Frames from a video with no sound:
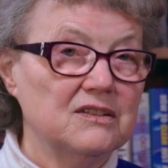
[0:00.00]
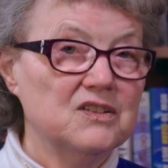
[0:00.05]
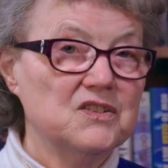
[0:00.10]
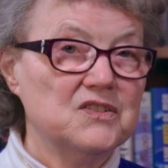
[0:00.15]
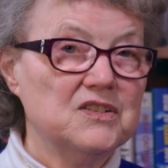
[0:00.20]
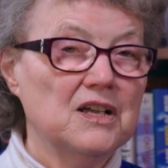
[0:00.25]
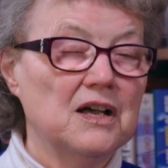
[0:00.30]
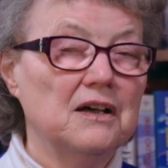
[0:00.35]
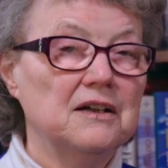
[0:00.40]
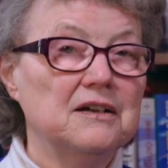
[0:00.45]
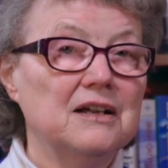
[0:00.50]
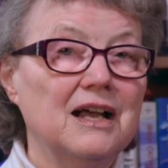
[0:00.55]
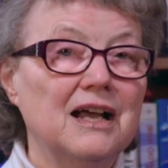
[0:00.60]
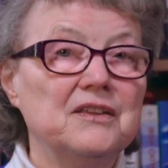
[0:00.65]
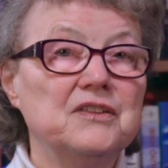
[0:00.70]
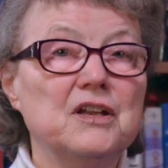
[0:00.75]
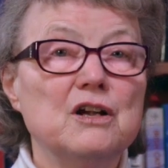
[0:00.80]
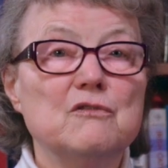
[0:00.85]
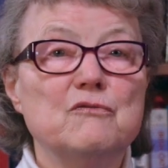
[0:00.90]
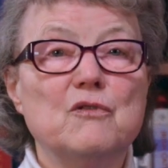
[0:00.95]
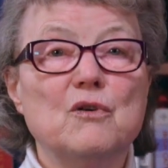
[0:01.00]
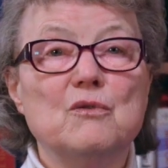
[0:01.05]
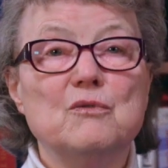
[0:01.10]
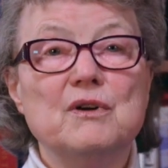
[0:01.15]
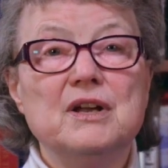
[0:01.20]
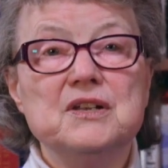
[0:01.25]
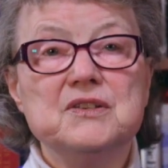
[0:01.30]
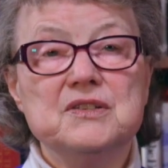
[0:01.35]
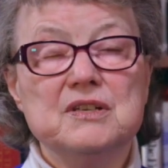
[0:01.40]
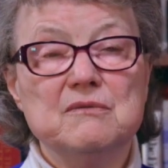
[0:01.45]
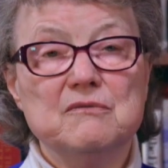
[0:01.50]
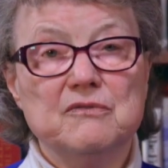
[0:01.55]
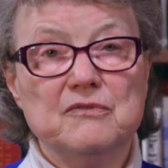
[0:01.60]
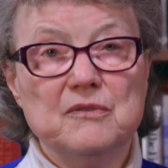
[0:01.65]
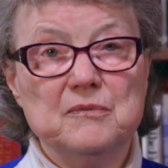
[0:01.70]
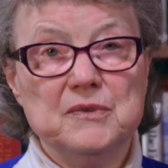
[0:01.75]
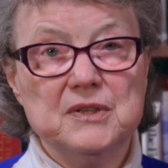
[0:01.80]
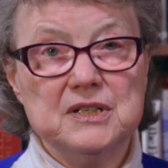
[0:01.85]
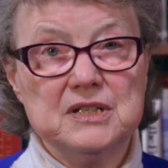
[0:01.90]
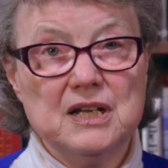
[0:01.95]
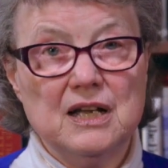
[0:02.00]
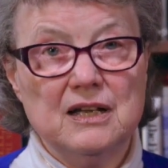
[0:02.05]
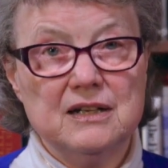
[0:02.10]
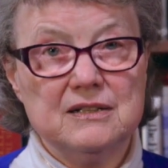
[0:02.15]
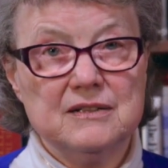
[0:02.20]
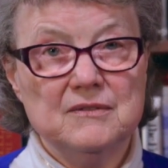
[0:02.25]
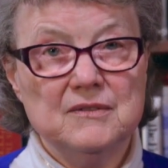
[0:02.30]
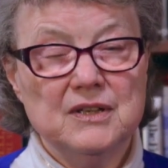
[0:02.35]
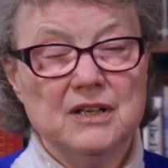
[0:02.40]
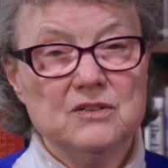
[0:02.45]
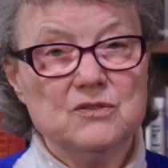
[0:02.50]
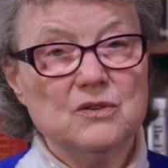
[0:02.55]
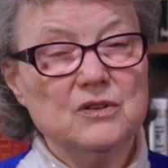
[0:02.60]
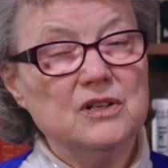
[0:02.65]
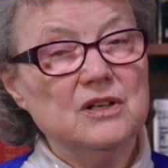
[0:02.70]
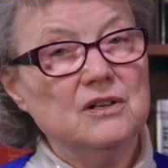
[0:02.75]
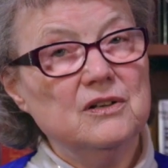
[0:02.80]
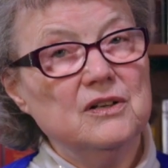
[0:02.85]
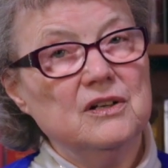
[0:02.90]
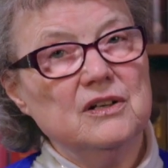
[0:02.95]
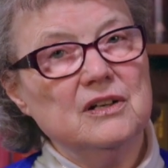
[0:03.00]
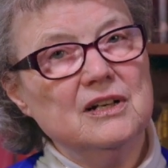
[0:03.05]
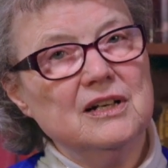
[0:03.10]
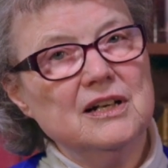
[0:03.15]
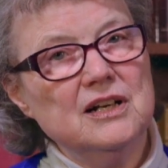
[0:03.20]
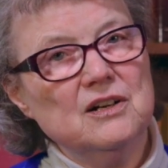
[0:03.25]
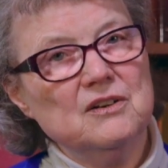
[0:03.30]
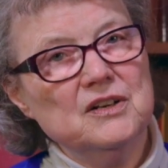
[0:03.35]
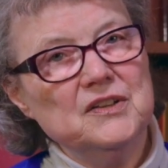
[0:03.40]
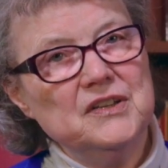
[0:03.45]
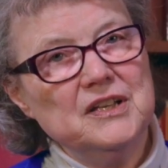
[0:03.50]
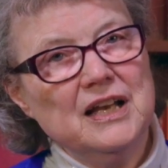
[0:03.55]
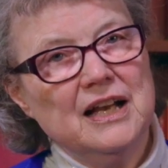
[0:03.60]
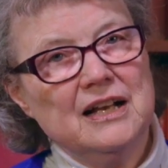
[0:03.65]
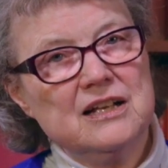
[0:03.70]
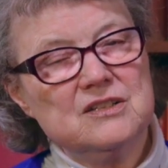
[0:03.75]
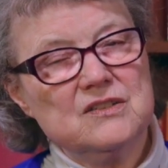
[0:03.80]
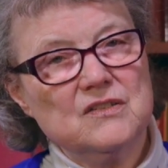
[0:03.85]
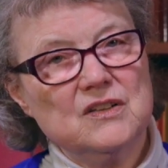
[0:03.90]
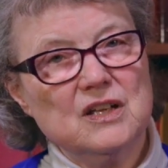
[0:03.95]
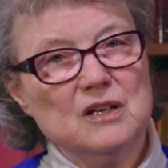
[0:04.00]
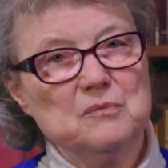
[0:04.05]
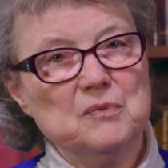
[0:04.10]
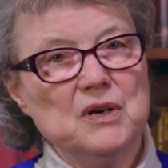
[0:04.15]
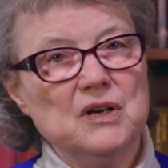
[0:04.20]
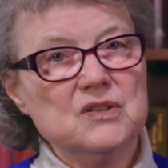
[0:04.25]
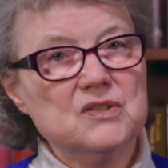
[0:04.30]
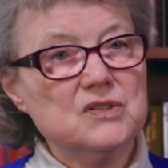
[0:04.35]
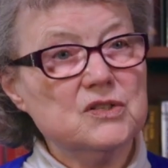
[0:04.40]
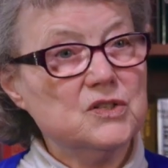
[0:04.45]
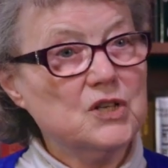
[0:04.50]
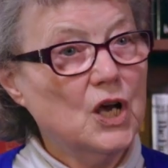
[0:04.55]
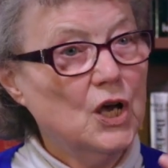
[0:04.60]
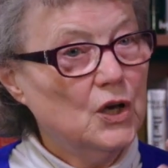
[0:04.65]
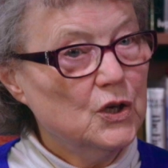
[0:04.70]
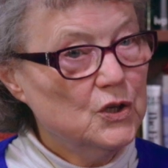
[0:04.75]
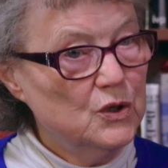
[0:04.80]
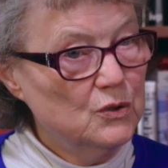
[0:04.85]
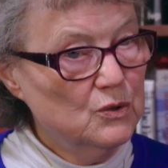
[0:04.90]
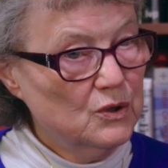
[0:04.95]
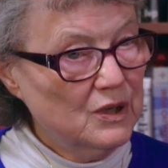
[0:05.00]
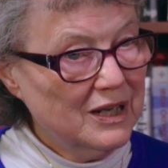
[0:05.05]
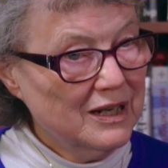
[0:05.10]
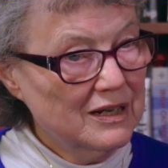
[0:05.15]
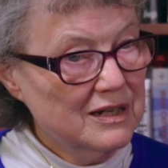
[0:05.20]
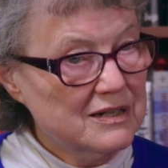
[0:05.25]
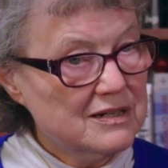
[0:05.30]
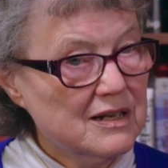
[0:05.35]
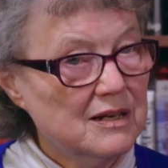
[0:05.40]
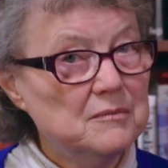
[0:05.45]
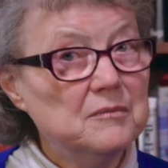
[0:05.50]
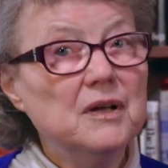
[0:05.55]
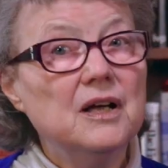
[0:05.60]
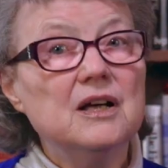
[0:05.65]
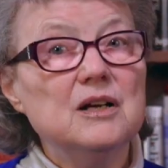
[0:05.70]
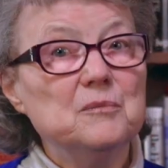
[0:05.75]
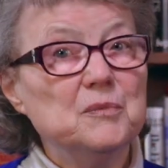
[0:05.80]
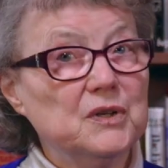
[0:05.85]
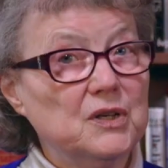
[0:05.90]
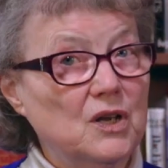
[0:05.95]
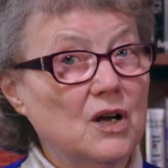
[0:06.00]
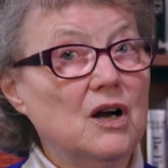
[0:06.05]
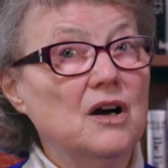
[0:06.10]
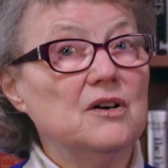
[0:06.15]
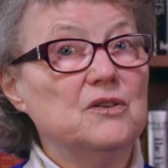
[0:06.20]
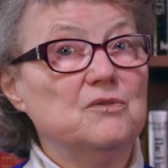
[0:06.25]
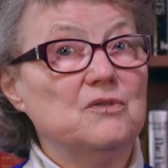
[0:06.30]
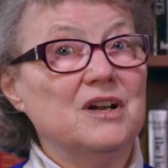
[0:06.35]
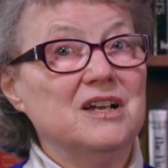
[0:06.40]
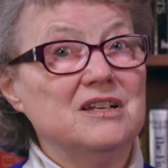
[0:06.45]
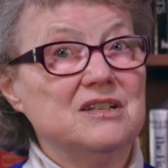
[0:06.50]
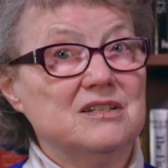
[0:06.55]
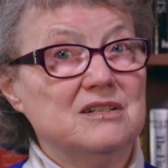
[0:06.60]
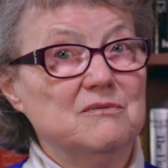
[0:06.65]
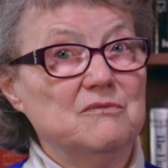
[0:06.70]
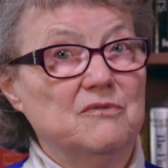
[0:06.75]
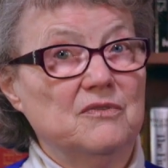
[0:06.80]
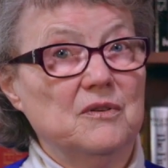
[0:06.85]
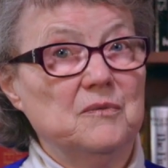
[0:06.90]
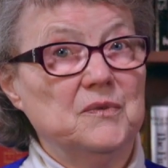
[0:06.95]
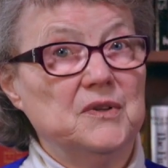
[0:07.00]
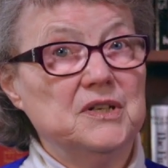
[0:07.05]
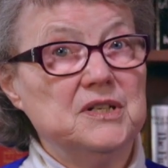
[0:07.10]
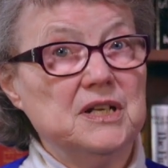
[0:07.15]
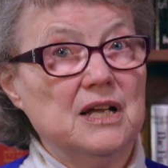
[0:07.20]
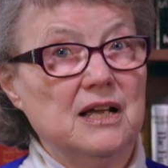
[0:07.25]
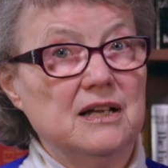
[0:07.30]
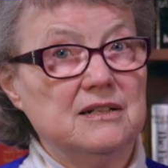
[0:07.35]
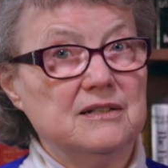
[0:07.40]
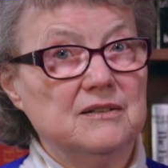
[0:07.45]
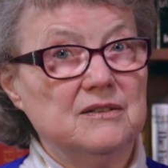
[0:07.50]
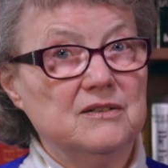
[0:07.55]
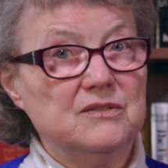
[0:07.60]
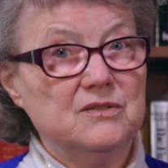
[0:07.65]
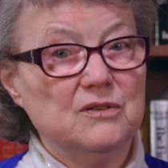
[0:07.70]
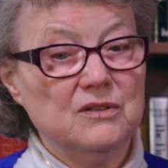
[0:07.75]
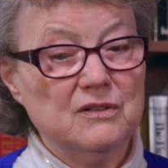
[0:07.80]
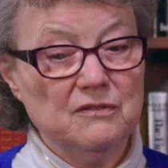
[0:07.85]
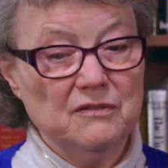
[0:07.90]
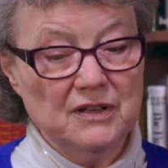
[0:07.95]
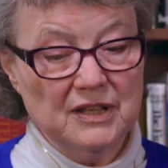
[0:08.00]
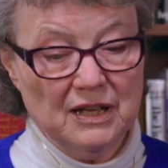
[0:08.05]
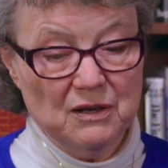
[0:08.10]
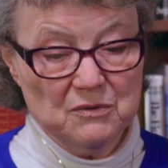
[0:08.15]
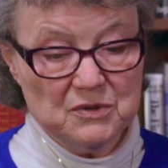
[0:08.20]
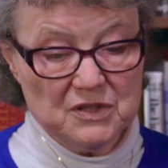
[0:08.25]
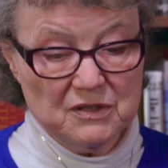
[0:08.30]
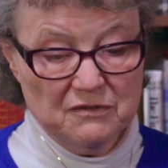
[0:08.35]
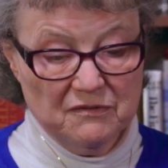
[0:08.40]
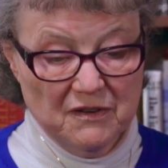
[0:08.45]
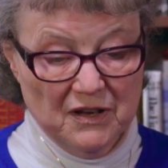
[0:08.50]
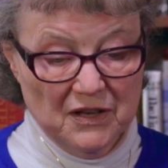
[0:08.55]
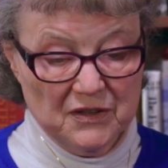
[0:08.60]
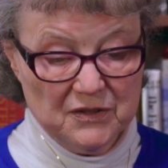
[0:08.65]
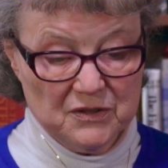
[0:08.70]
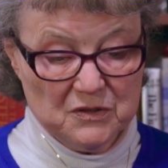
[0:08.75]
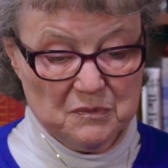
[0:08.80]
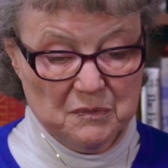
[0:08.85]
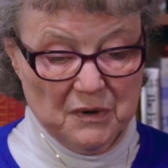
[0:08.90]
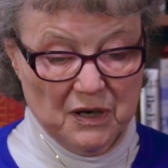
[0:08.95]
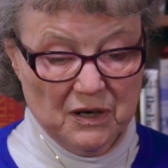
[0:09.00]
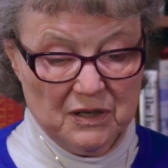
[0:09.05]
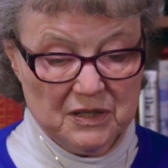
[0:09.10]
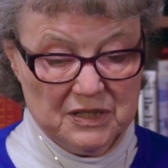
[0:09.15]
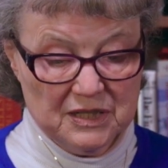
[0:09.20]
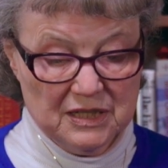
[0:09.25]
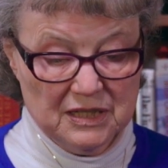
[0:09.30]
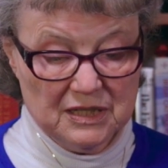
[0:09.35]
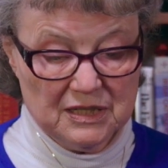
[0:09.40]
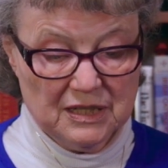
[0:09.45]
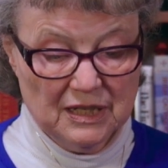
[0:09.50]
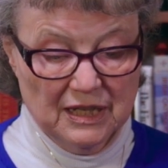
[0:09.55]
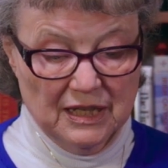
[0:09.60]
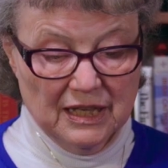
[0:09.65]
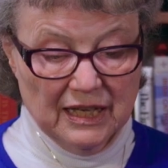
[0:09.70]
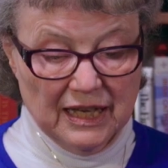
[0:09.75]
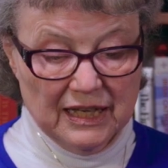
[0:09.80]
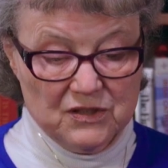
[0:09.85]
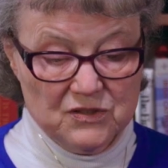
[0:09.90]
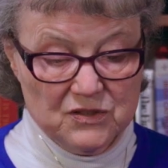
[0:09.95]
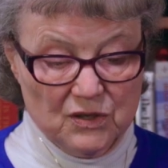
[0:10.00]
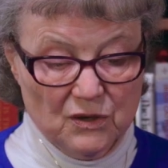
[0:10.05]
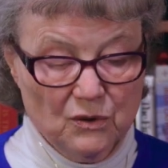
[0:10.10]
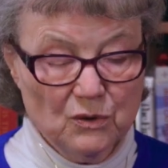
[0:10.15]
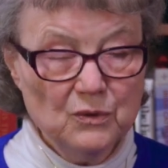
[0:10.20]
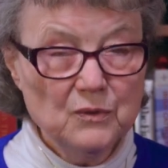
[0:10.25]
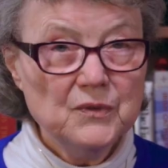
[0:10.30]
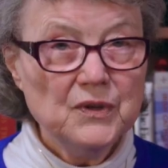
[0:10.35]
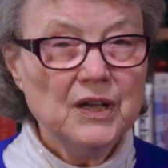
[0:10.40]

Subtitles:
the son and therefore raise him from the dead. So you'll hear in the Acts of the Apostles, you killed him, but God raised him from the dead. So that was the father's part in it. And so